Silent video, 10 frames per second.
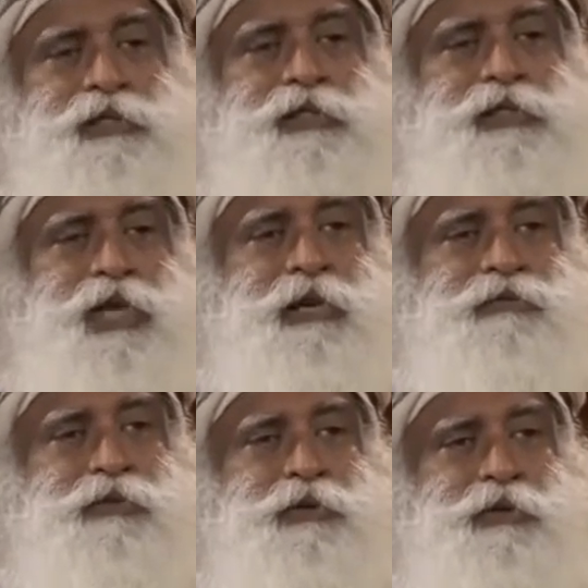this life
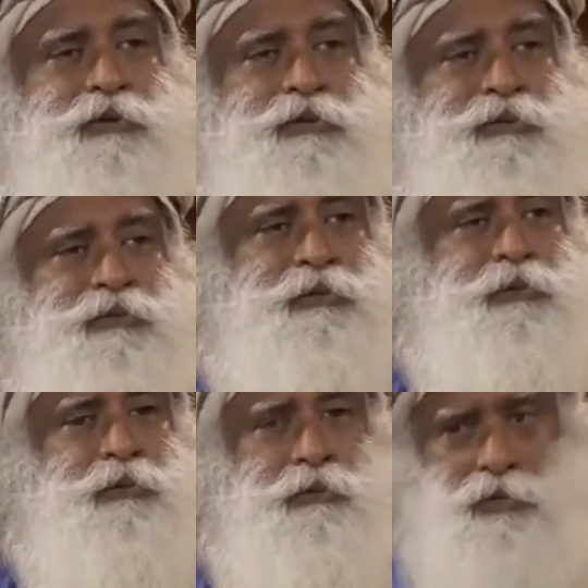want to do?
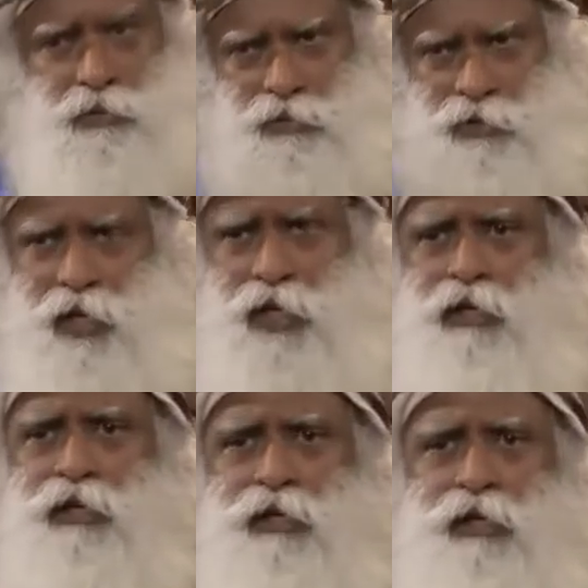Do that.
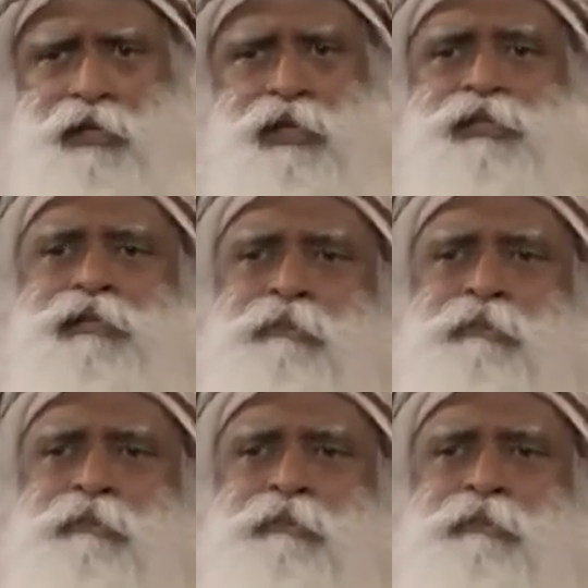It doesn't